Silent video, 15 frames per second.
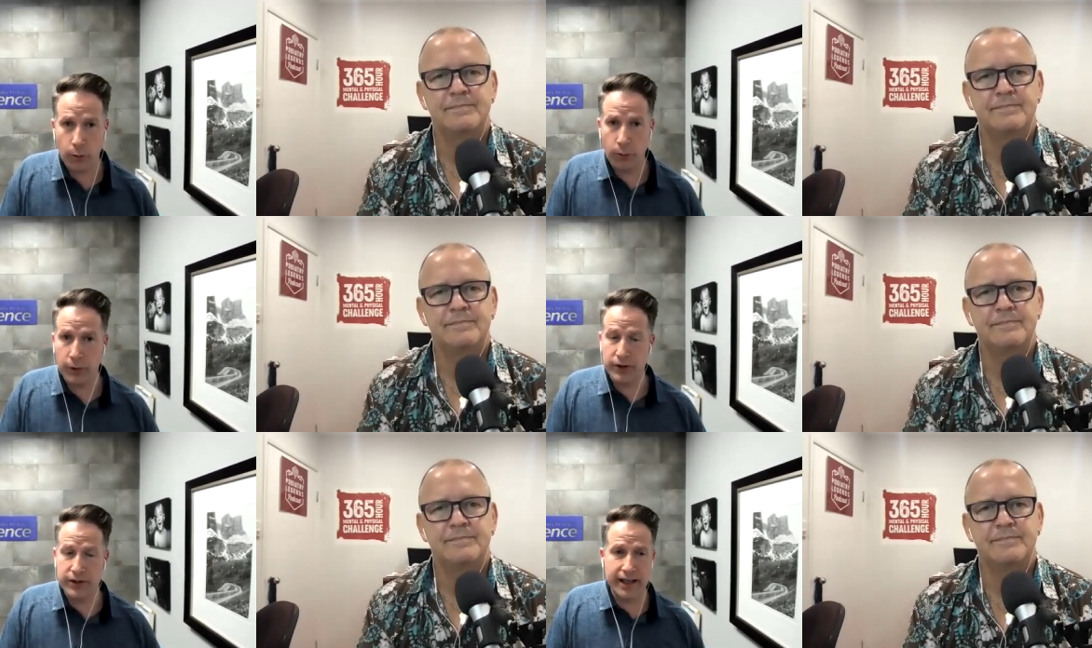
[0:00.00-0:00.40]
Speaker 1: or
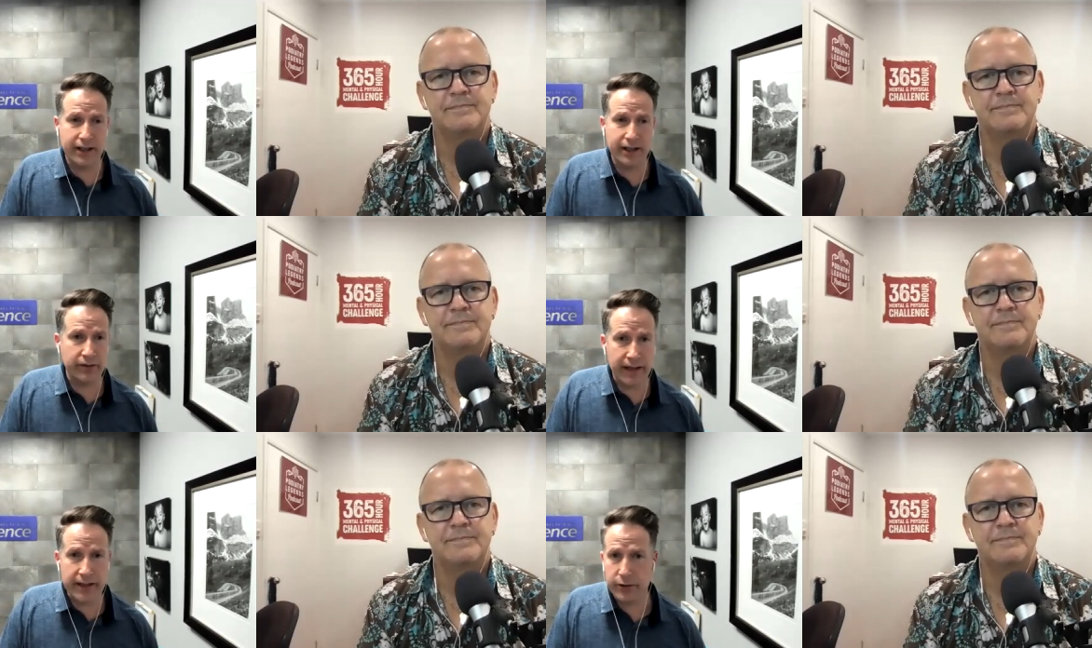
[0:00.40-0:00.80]
you take a
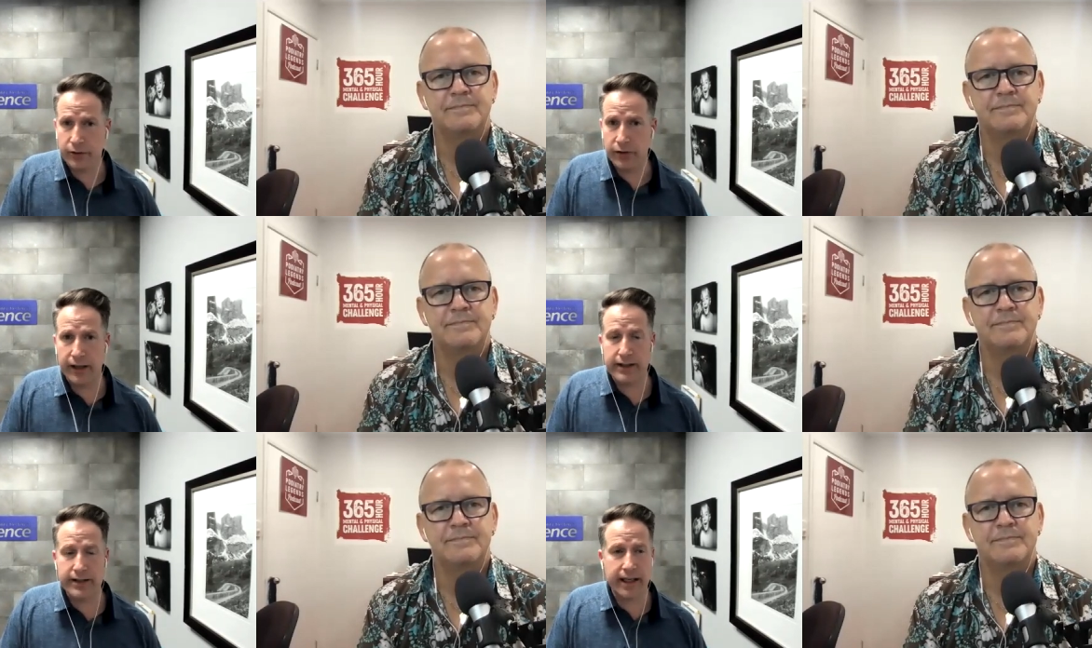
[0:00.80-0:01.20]
laser
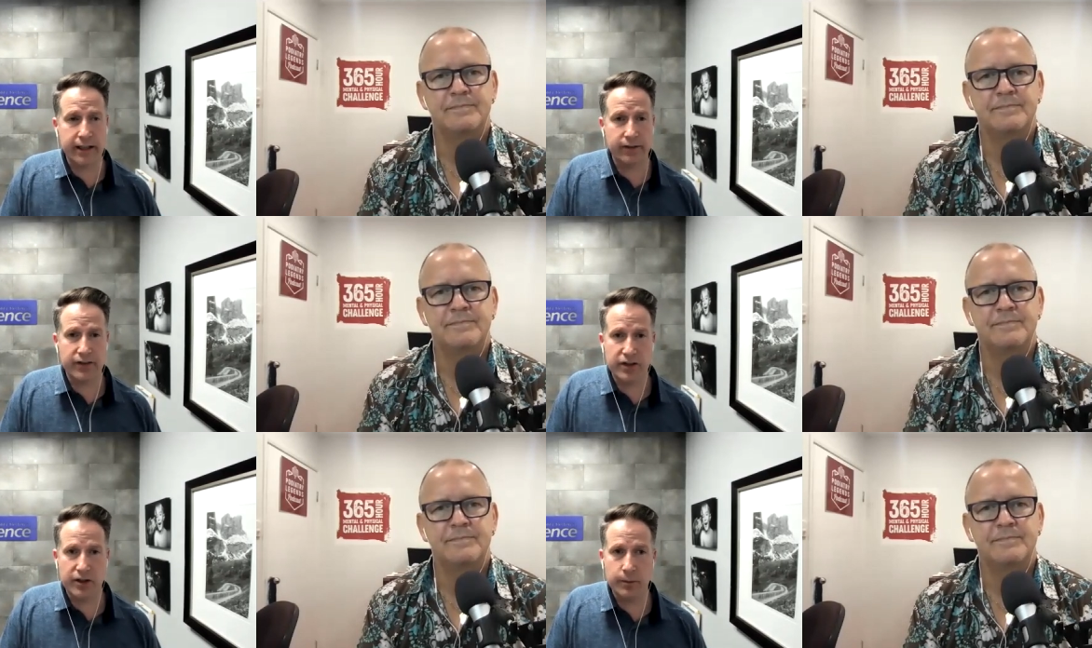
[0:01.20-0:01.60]
light scan of
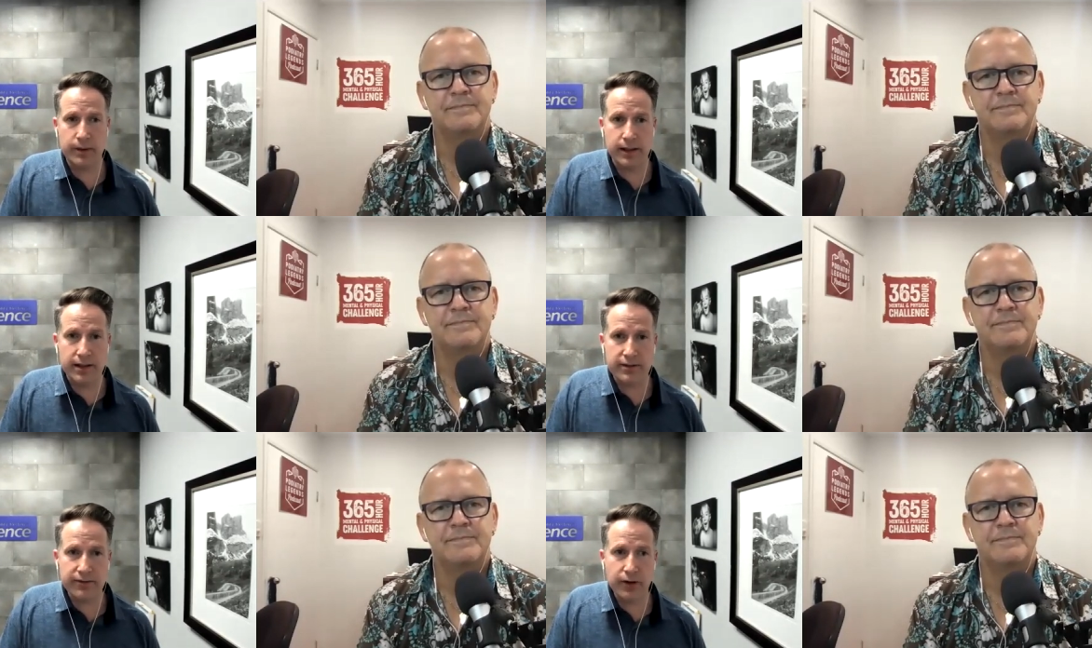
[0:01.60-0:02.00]

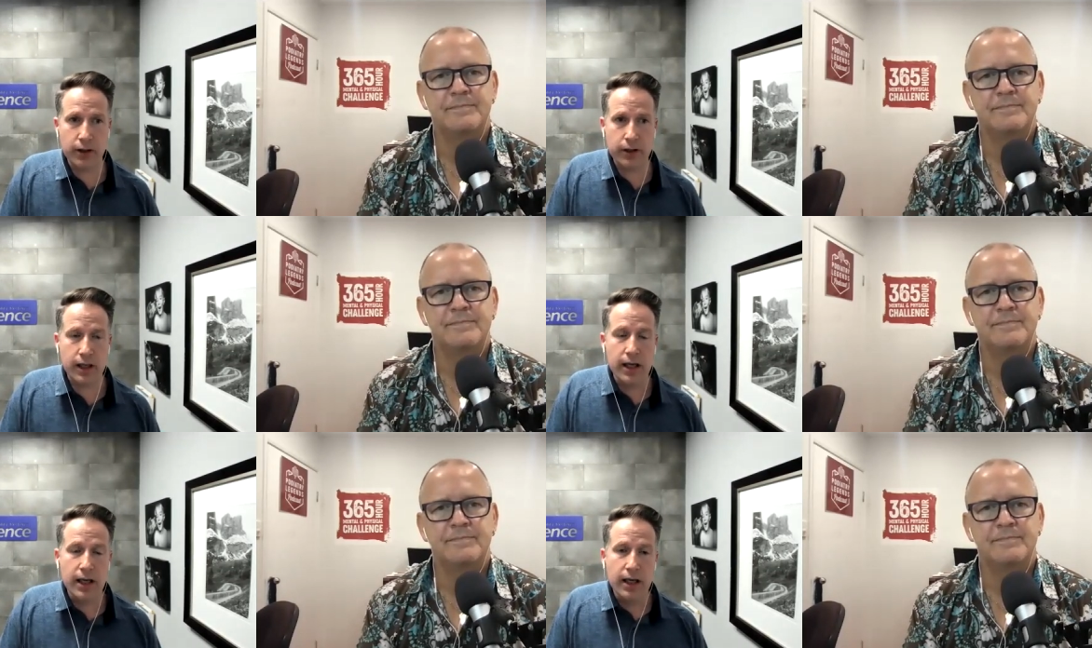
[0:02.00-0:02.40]
somebody's
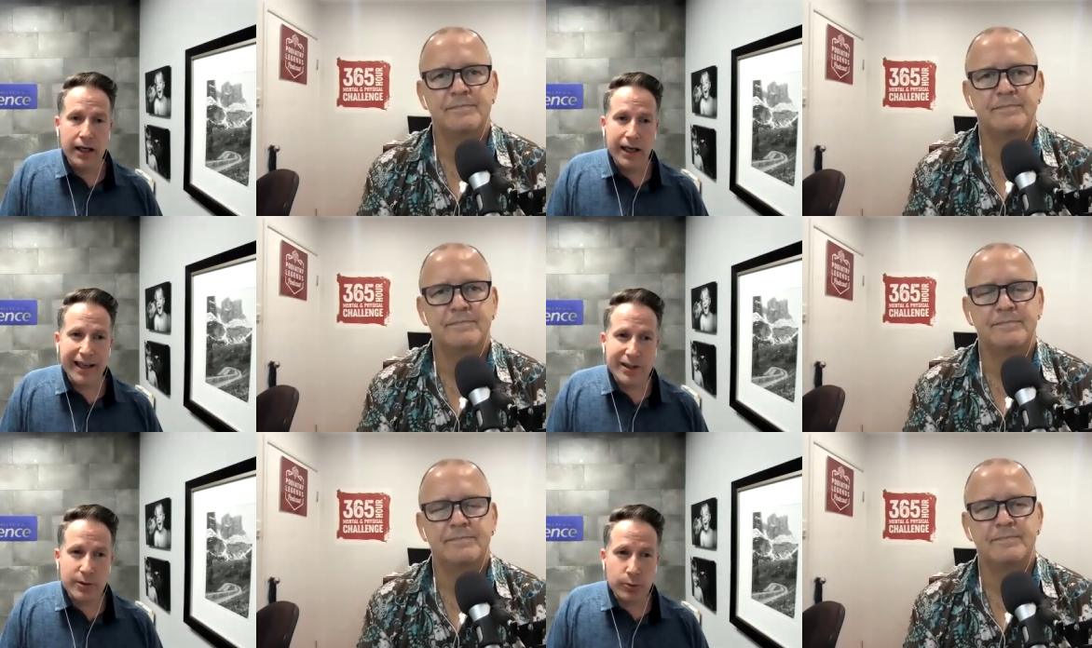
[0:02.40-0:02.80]
foot,
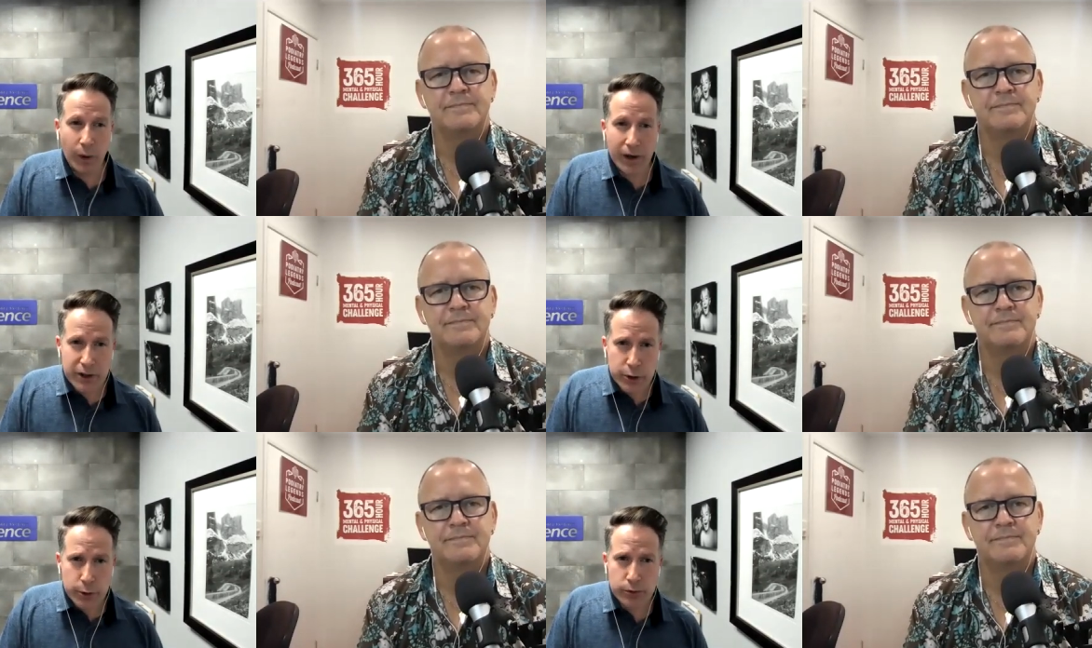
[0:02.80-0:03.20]
it's what
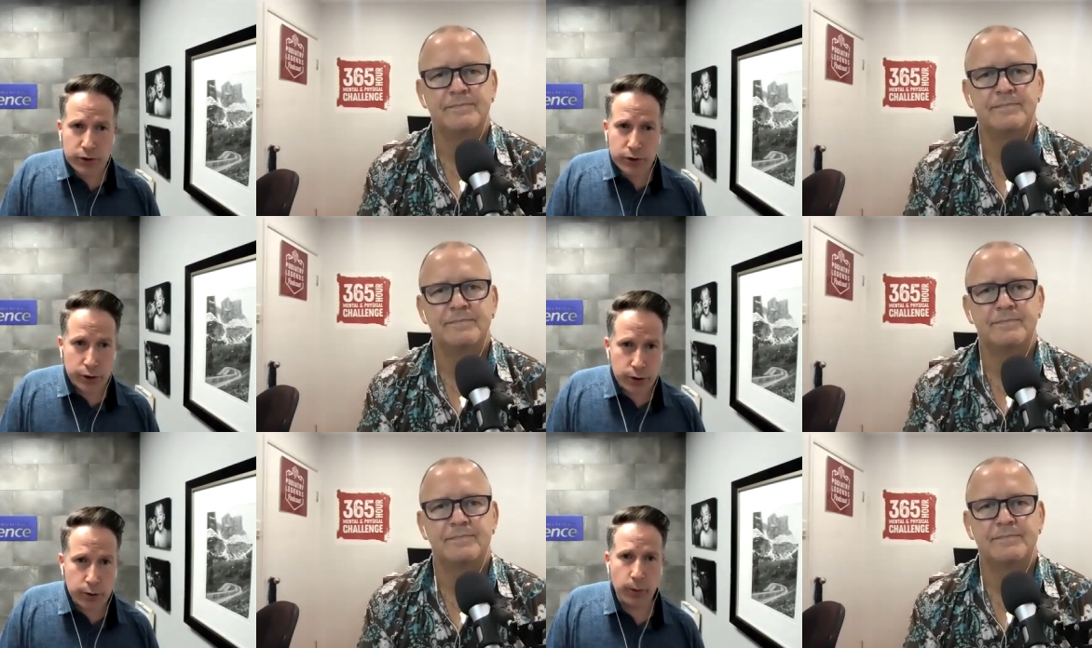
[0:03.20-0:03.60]
you
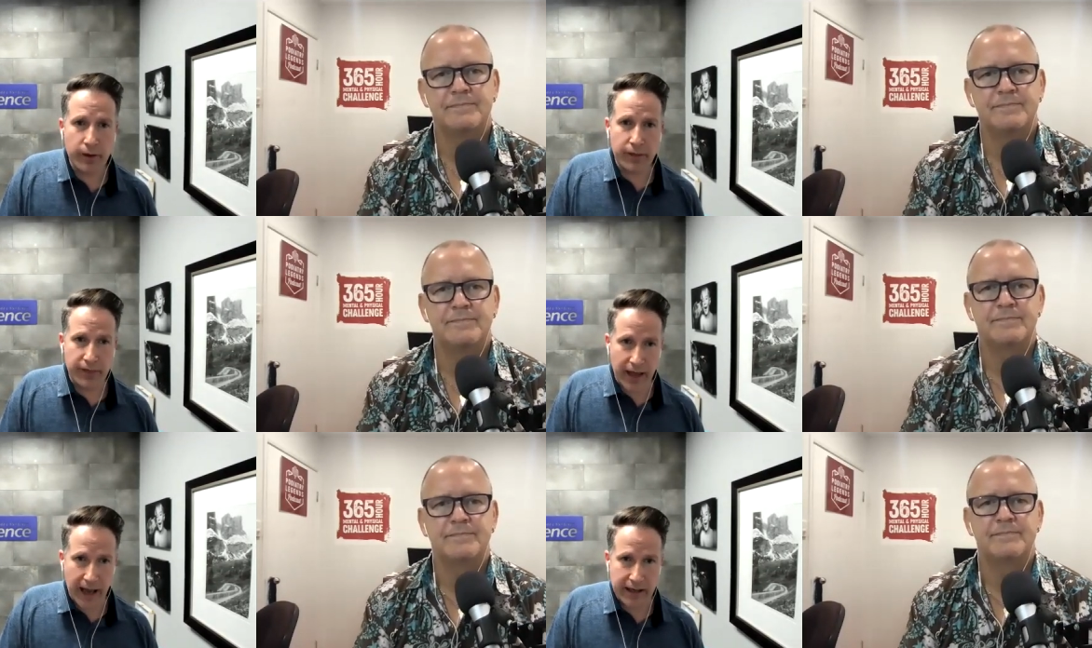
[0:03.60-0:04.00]
do with
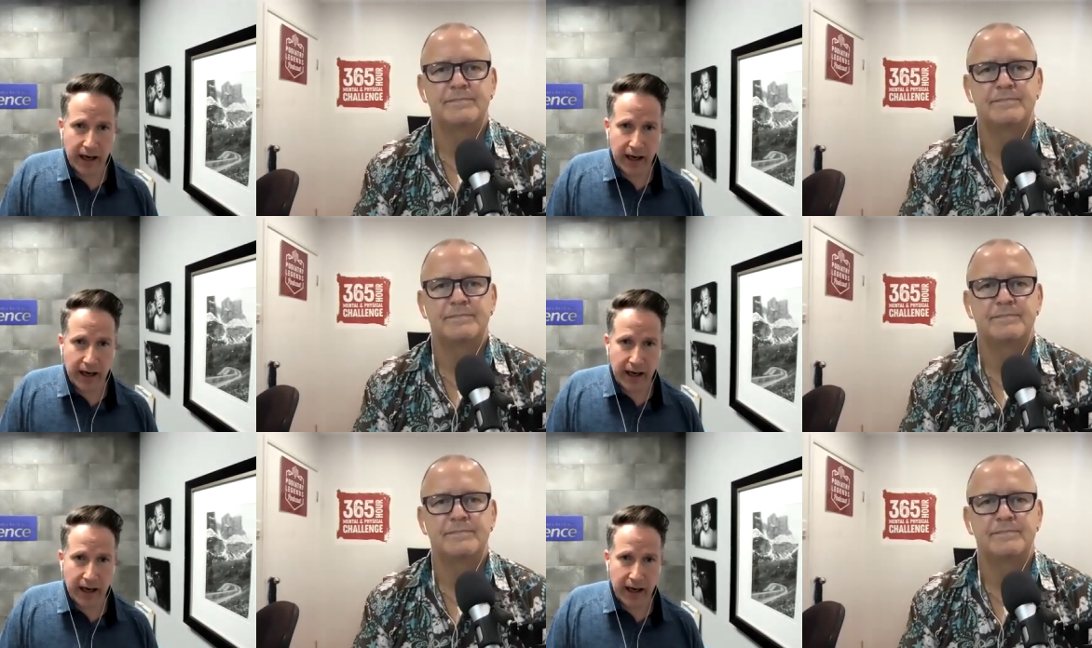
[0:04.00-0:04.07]
that.